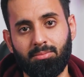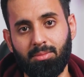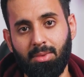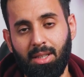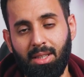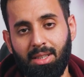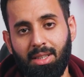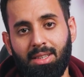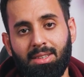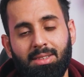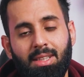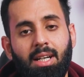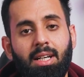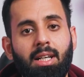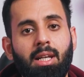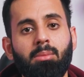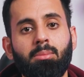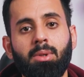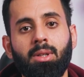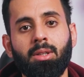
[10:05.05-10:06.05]
is
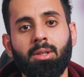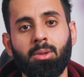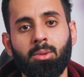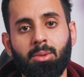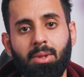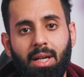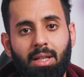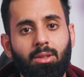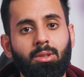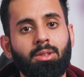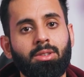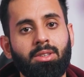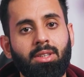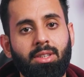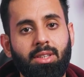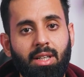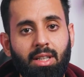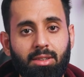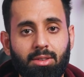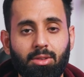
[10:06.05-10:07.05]
unable to get those
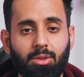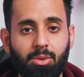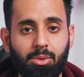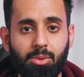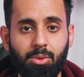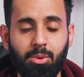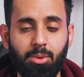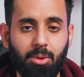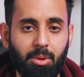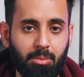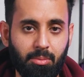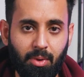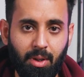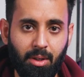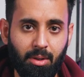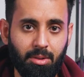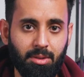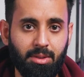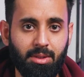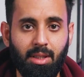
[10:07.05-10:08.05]
addressed through YouTube
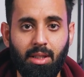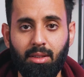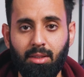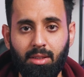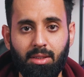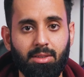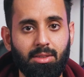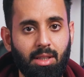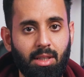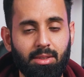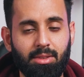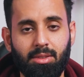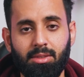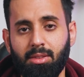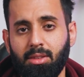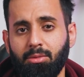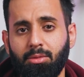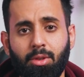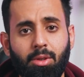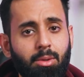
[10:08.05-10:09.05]
videos, then these classes
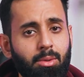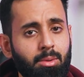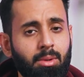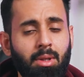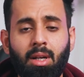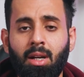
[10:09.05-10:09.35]
are for you.